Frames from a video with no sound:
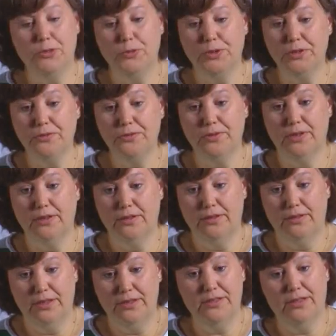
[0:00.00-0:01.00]
one of the
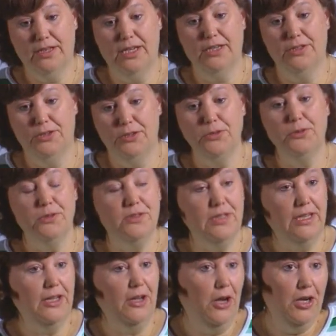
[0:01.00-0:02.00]
things that I do is
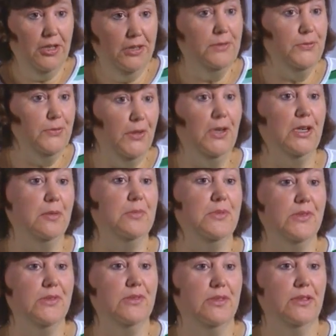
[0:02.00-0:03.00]
I audit farms.
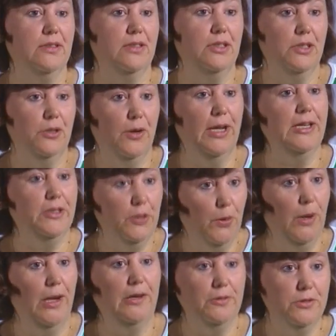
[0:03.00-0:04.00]
You know, I
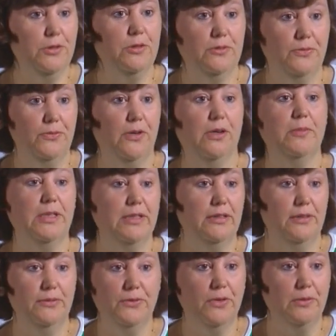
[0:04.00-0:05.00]
go out to the farm, and then
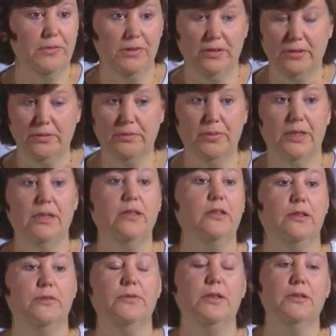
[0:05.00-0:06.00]
the farm could be, you
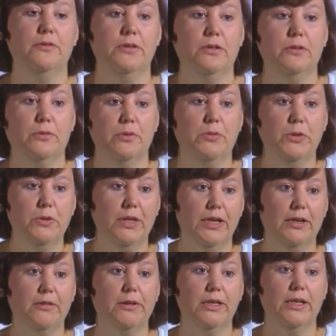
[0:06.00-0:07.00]
know, very, very remote
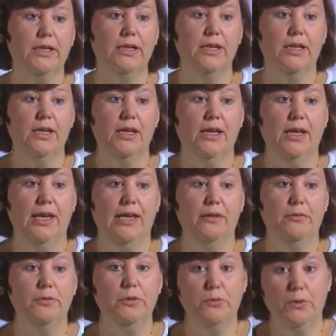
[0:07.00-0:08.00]
area.
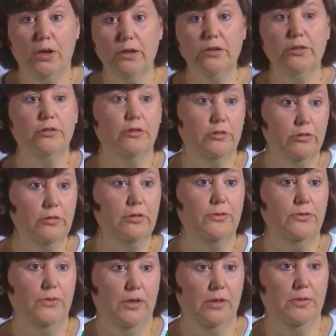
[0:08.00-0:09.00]
And we walk through the
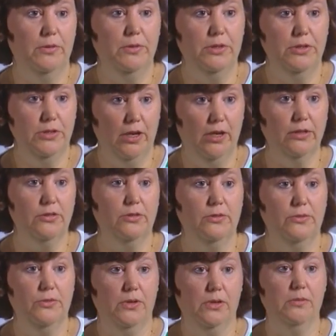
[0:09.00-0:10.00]
farm and we talk to the
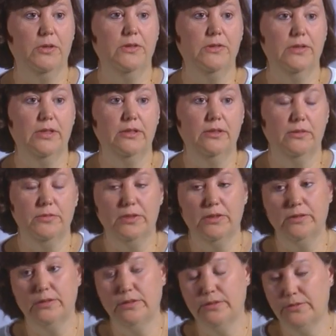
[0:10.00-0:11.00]
farmers, and
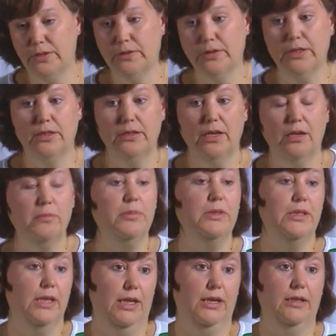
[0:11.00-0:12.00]
sometimes it's very
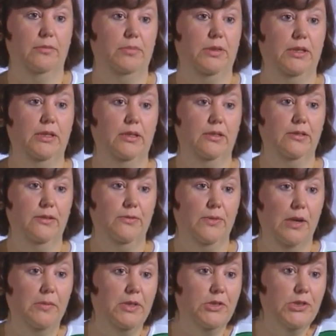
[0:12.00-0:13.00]
complicated because if
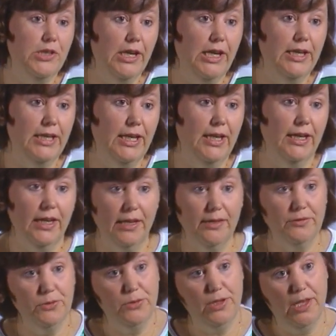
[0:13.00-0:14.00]
I'm in China, I
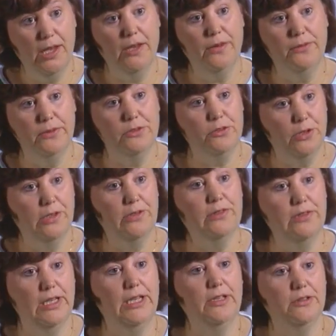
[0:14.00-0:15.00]
have to have a
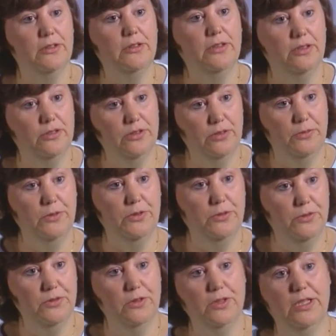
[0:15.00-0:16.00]
translator, you know, someone
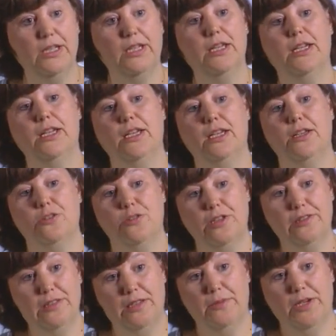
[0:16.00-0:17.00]
who's going to
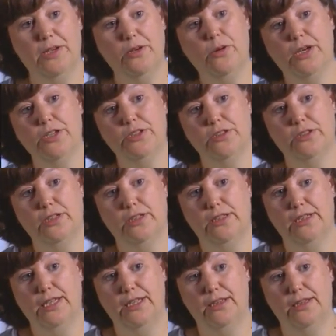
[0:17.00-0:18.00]
translate my question,
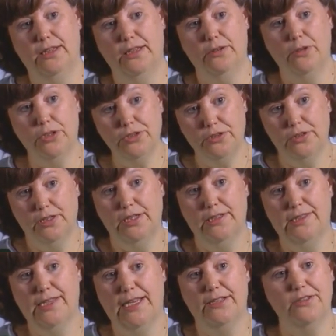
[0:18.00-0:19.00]
and then the question
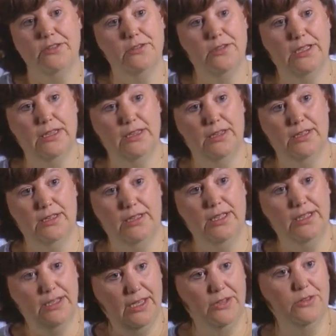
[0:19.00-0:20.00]
gets answered, and then
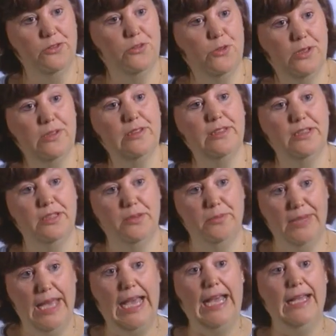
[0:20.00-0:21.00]
he has to translate it
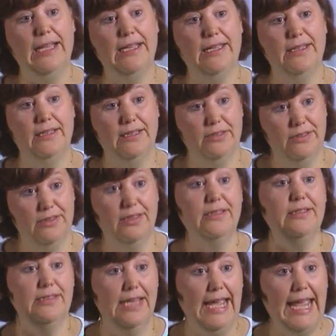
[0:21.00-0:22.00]
back, and it
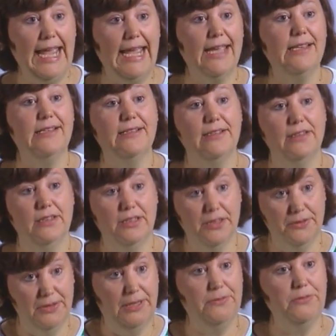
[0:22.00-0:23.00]
takes a lot
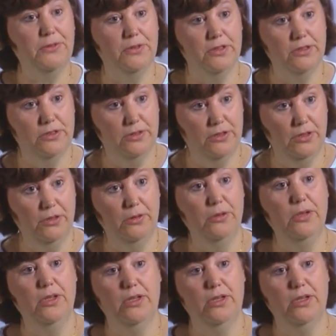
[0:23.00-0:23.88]
of effort to go